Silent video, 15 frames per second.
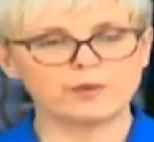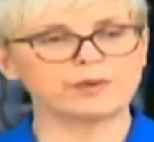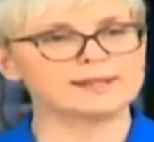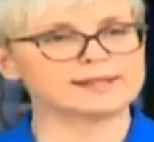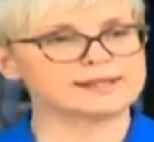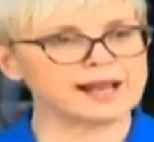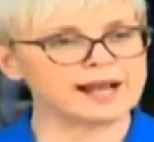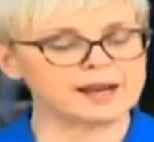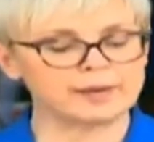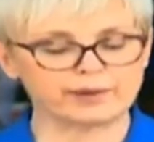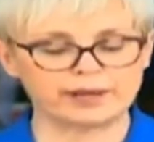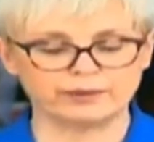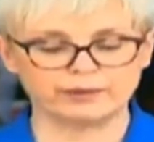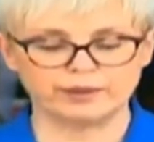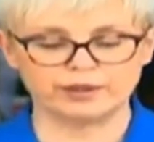We
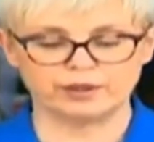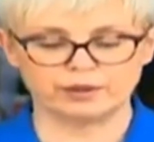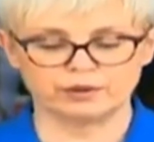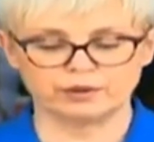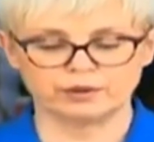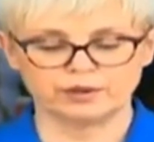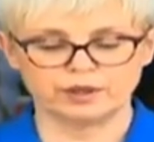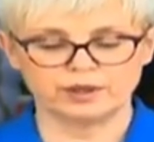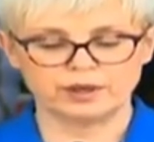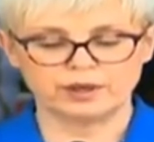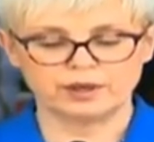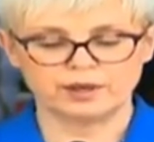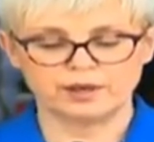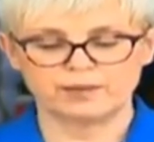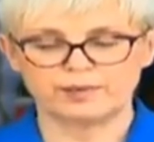celebrate with you
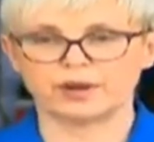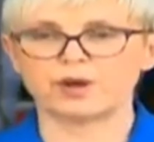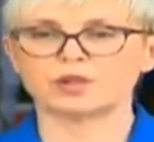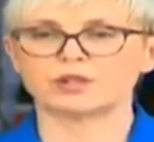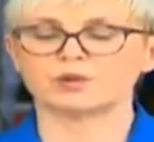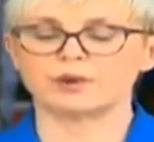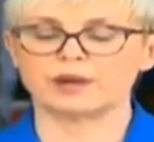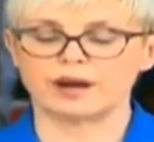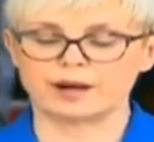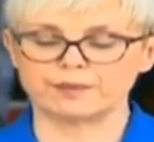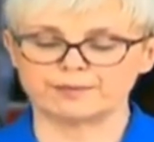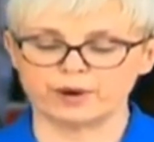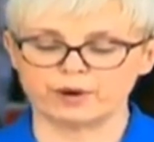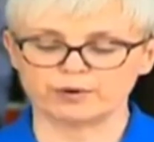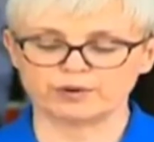because we are
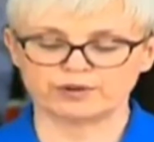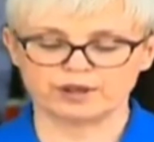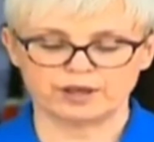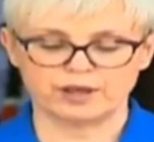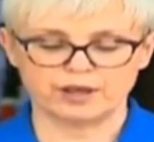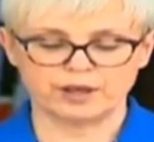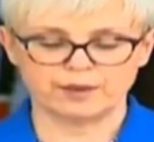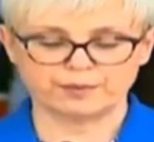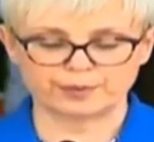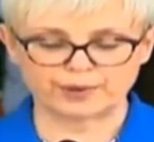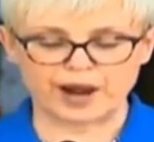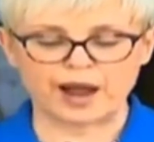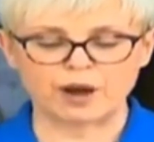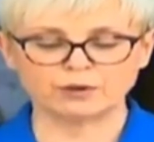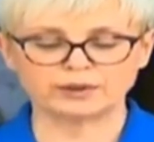both
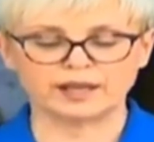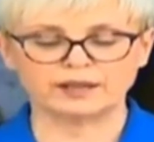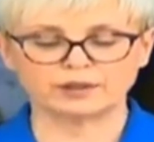proud